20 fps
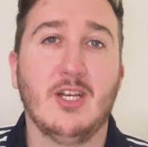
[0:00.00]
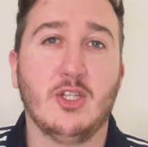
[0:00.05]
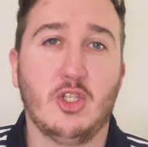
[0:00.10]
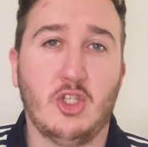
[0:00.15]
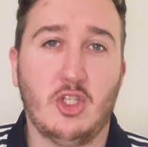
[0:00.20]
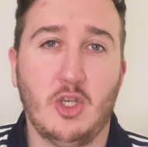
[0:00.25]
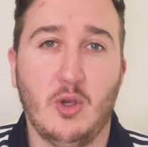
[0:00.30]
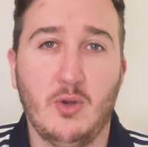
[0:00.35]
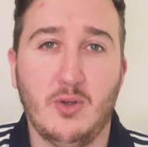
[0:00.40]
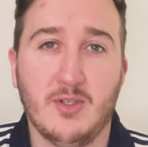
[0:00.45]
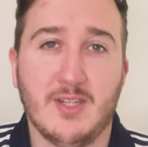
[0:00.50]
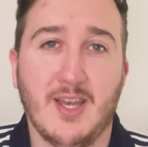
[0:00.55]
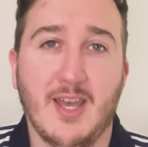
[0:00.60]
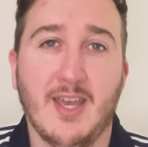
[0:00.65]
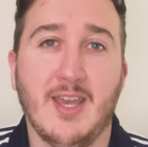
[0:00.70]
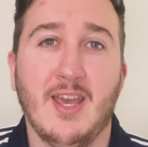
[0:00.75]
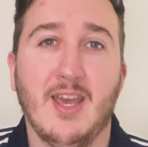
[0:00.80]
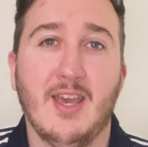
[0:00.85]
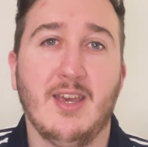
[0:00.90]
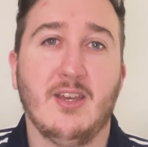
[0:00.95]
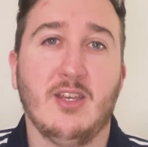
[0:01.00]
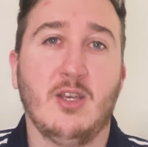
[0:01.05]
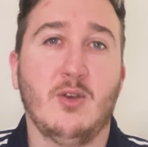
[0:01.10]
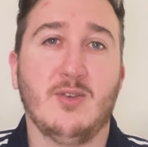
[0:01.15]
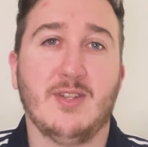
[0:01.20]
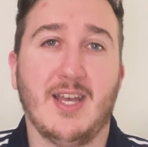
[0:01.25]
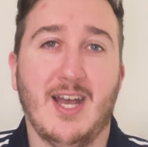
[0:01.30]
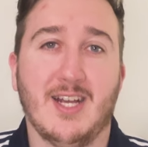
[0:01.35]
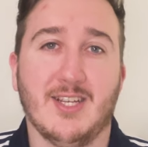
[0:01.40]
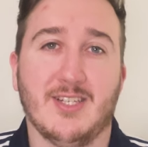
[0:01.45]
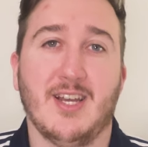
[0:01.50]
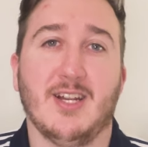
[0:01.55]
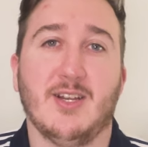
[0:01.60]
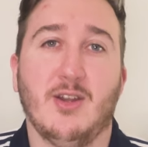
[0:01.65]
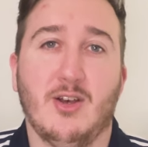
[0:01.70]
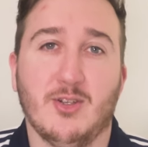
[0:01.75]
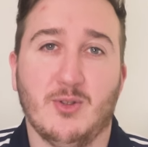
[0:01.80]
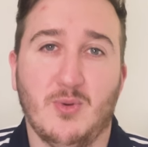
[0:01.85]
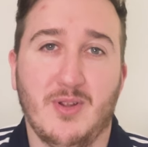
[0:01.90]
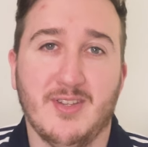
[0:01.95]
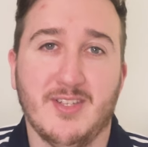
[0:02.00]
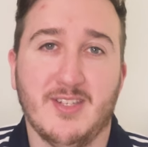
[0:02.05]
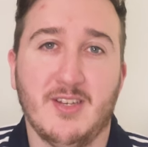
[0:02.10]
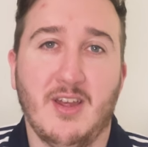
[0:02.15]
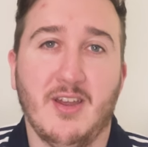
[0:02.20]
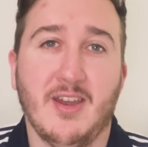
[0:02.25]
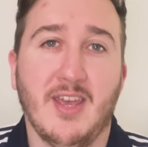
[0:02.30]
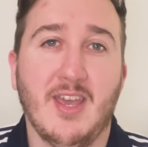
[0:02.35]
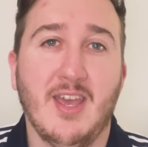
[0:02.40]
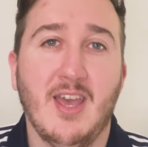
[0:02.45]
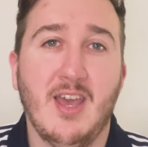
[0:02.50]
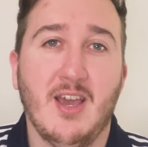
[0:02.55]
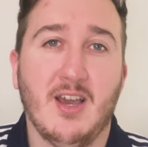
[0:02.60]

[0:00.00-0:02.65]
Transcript: Tuesday. Use the hashtag Nice One Sonny